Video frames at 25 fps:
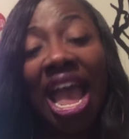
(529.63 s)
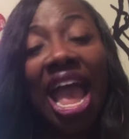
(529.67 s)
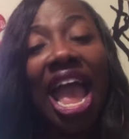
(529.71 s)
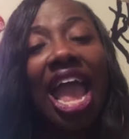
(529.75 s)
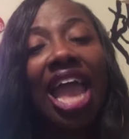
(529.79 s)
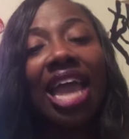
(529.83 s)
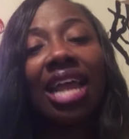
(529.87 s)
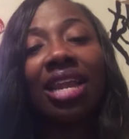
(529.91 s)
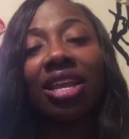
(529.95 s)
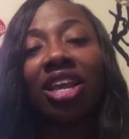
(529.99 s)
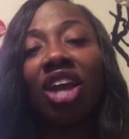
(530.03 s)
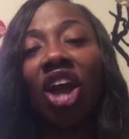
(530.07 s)

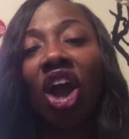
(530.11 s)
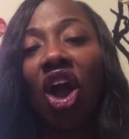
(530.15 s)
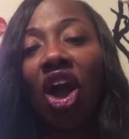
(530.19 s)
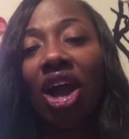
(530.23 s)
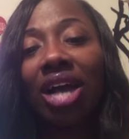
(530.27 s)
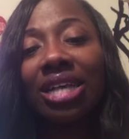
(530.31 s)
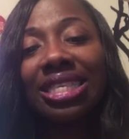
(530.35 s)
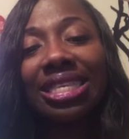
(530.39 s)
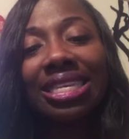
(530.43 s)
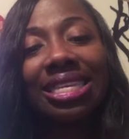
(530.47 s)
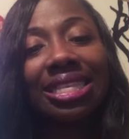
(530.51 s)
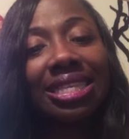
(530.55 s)
and
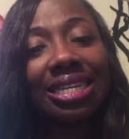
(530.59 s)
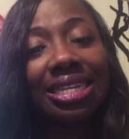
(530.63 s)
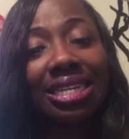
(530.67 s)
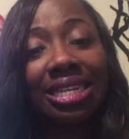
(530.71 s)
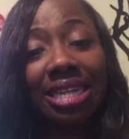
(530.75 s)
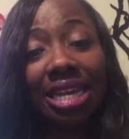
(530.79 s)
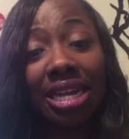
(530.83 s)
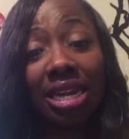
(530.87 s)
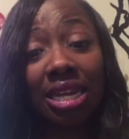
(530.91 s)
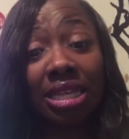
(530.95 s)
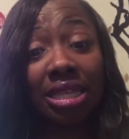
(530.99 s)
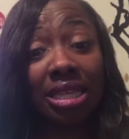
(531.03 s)
gone to the
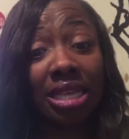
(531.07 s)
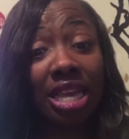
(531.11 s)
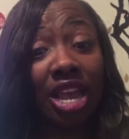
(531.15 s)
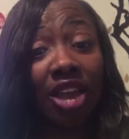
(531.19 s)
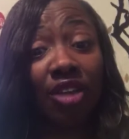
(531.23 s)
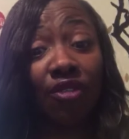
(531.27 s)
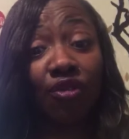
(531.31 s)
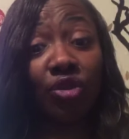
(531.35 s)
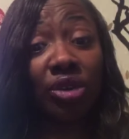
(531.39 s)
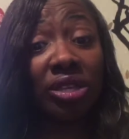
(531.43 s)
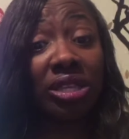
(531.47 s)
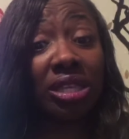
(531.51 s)
dentist
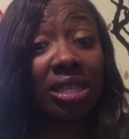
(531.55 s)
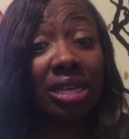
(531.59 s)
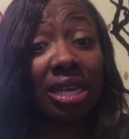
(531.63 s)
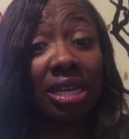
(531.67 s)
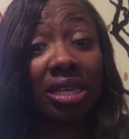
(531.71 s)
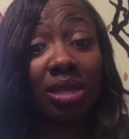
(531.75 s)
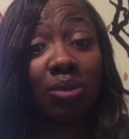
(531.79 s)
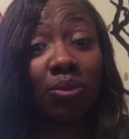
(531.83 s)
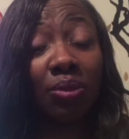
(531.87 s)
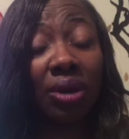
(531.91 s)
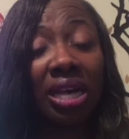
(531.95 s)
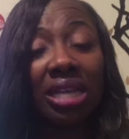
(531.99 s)
every
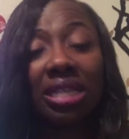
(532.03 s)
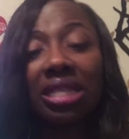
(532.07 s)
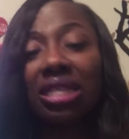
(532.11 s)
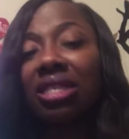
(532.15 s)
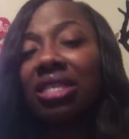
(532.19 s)
6 months